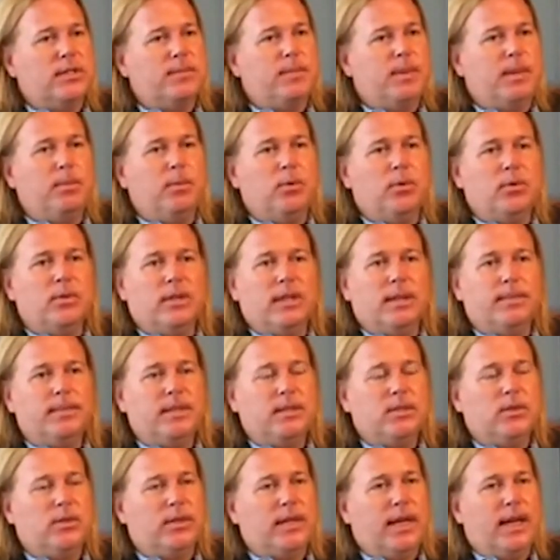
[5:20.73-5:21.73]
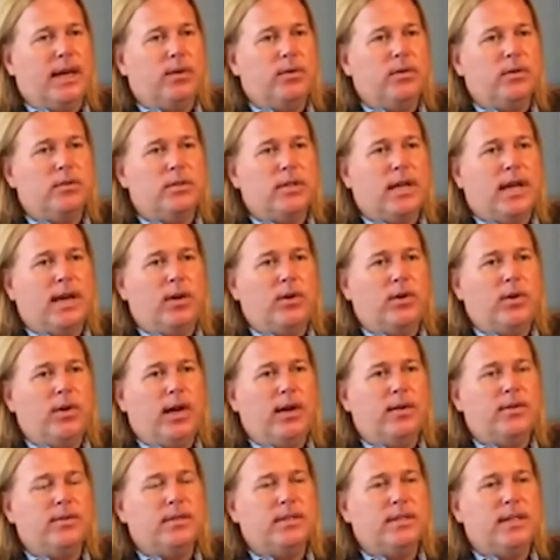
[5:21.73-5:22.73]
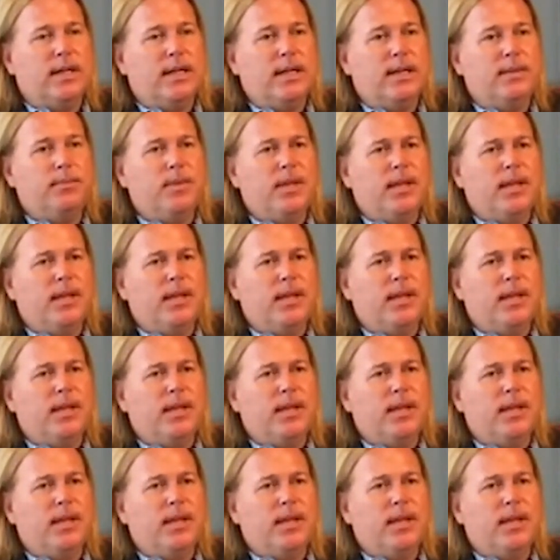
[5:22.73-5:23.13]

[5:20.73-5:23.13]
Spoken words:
people to limit to an hour to 2 hours a day.